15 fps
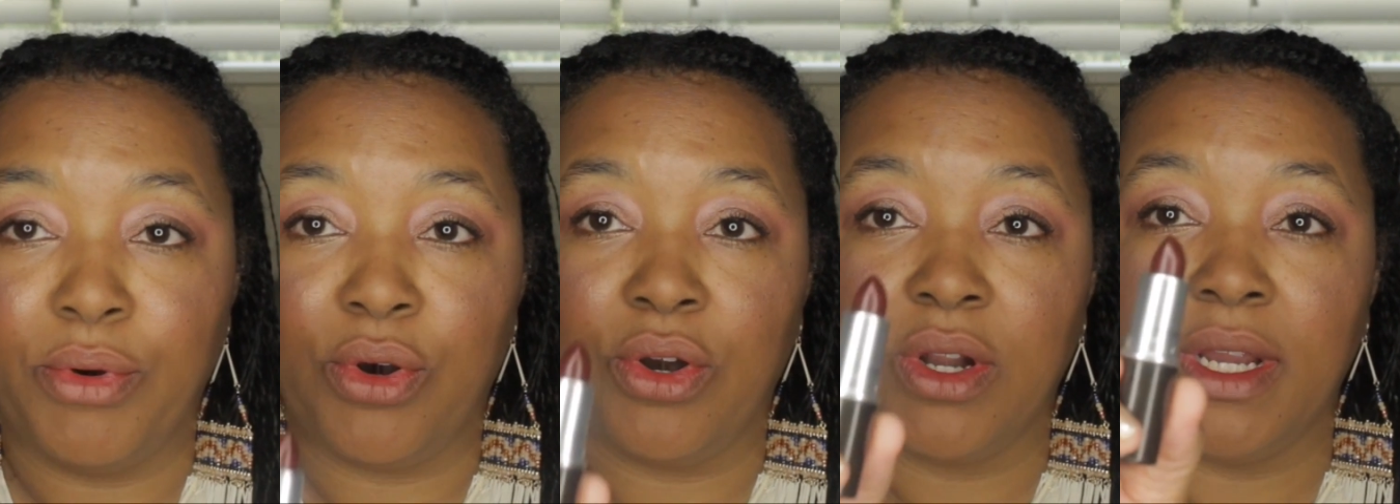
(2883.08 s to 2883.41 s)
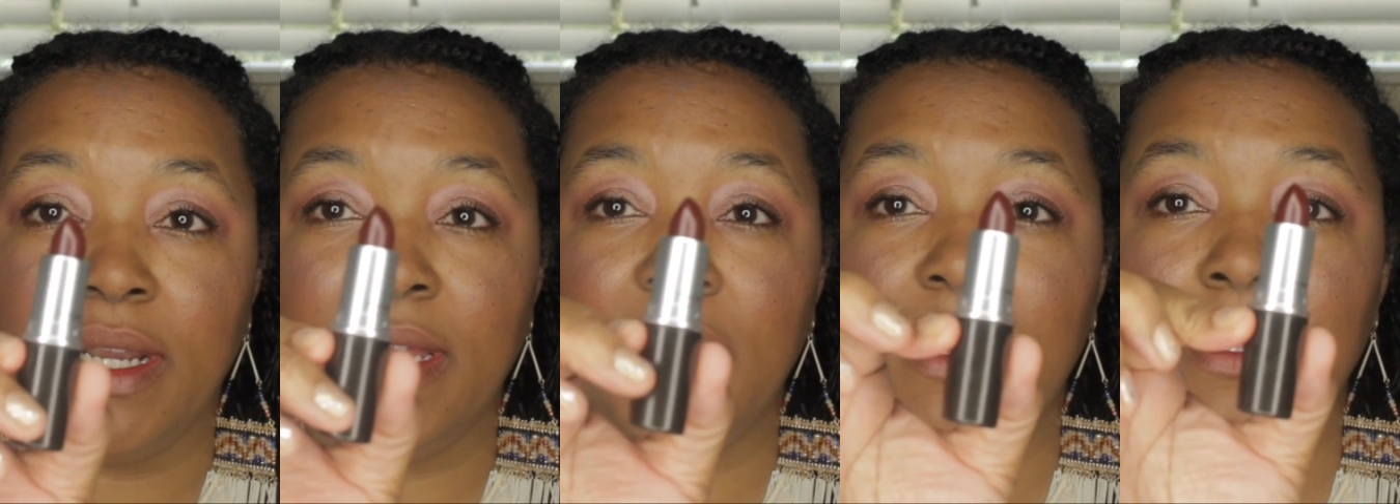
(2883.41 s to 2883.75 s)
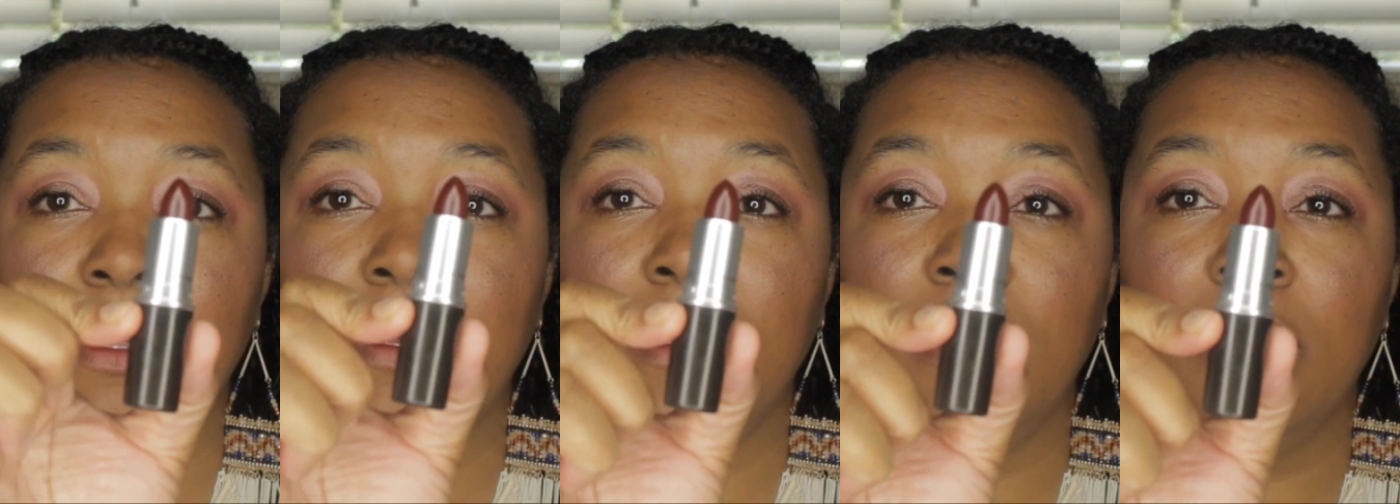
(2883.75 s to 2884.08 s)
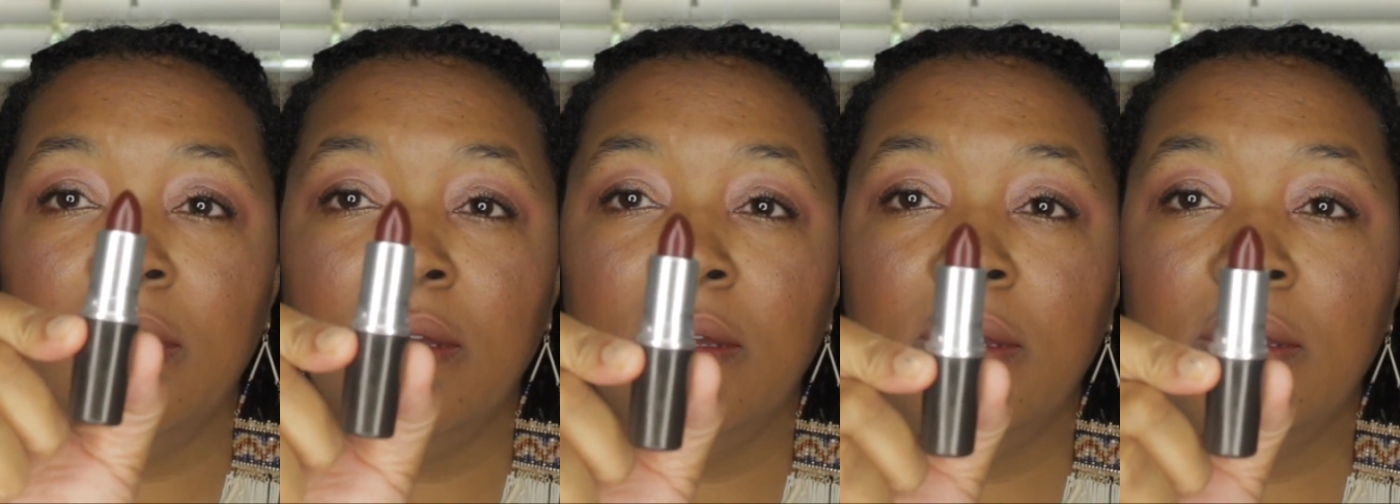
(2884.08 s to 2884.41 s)
burgundy,
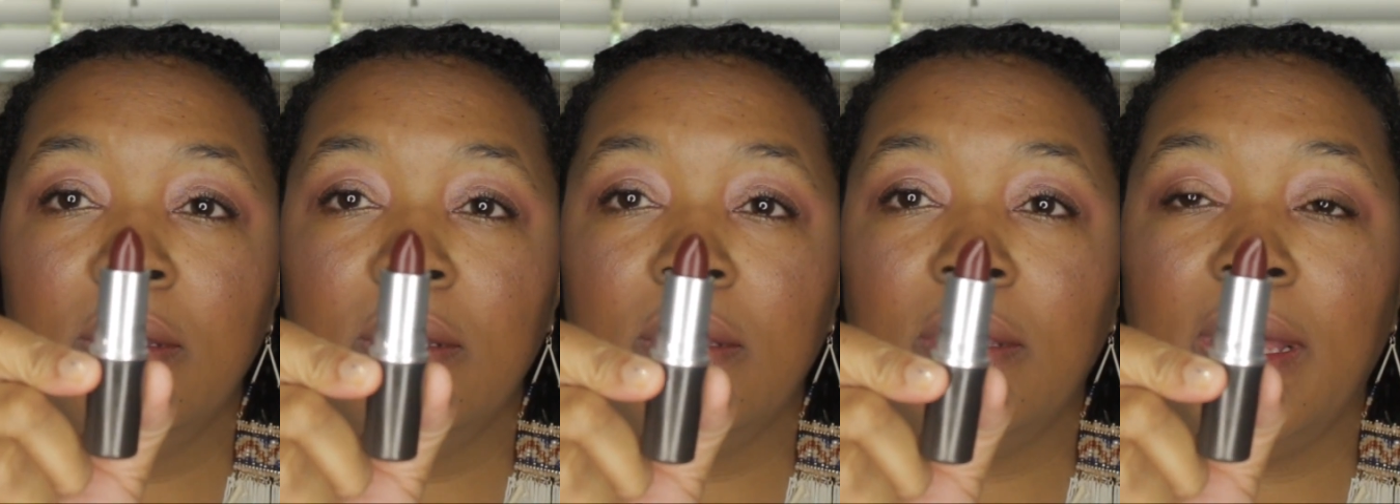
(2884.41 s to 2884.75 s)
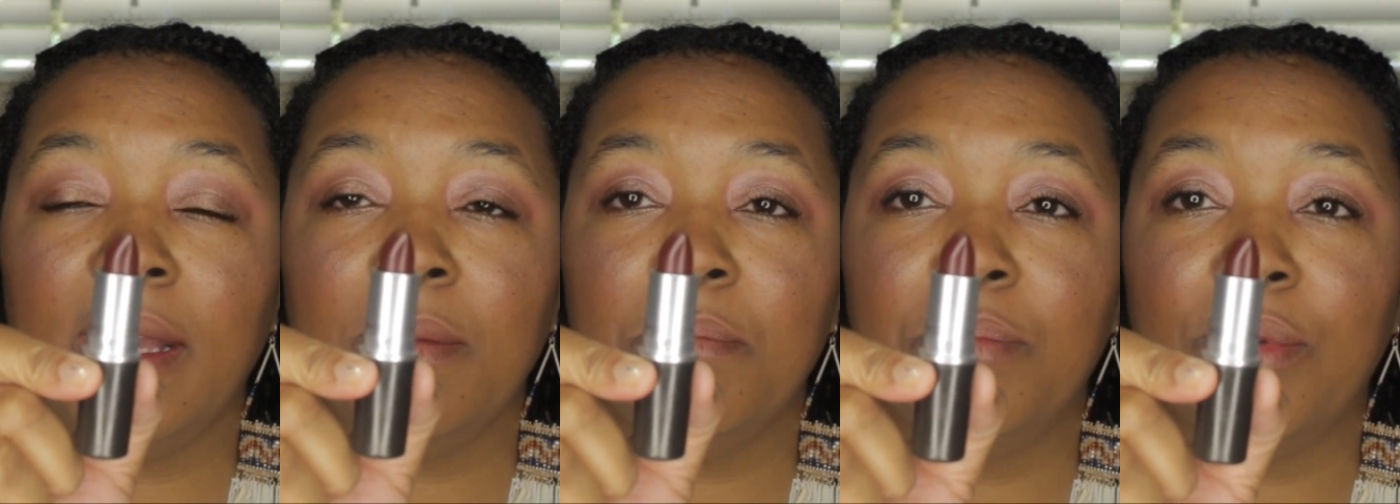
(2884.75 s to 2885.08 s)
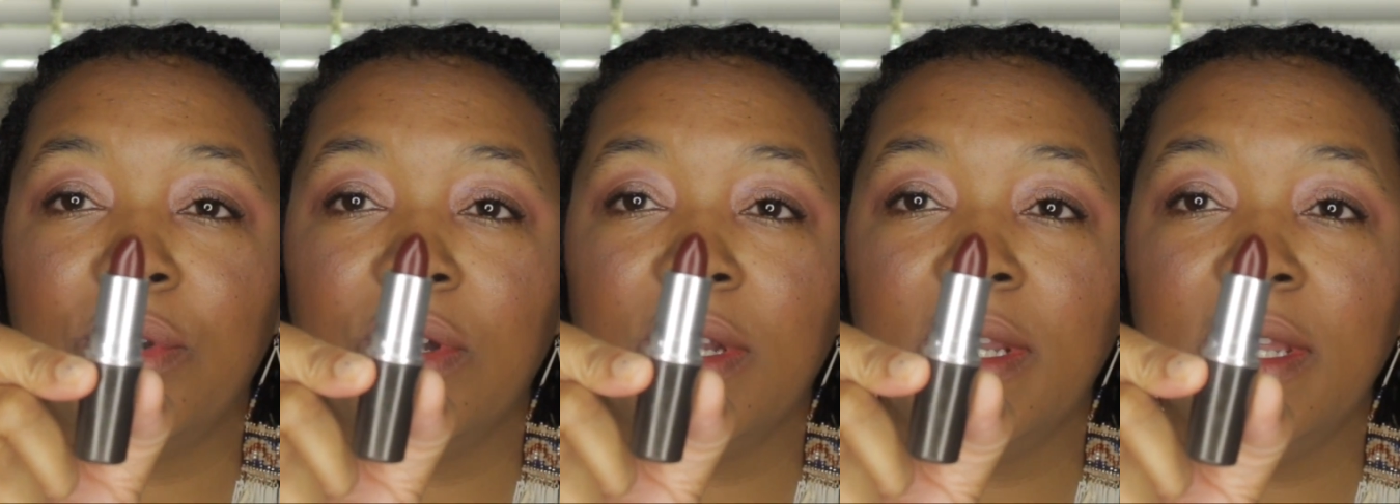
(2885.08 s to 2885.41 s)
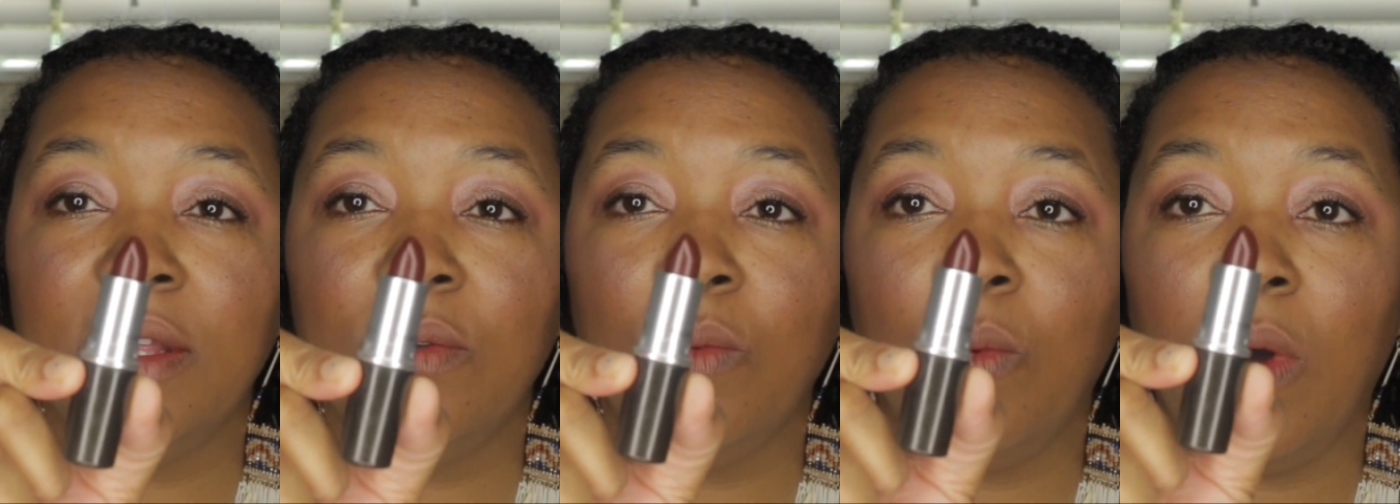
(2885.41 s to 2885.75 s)
like
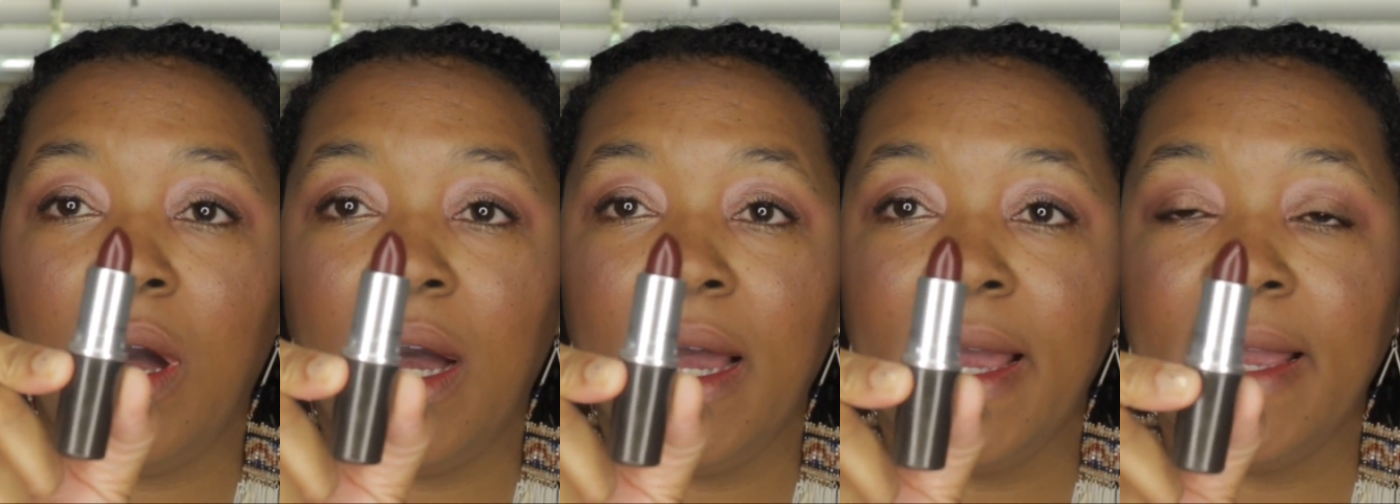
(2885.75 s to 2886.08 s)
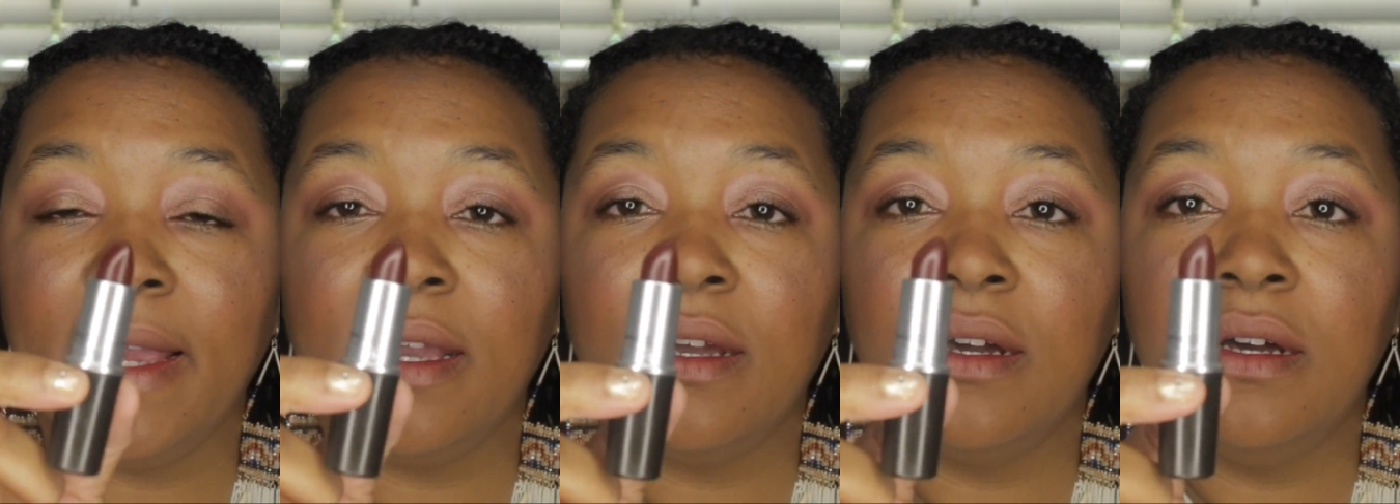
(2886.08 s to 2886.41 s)
burgundy wine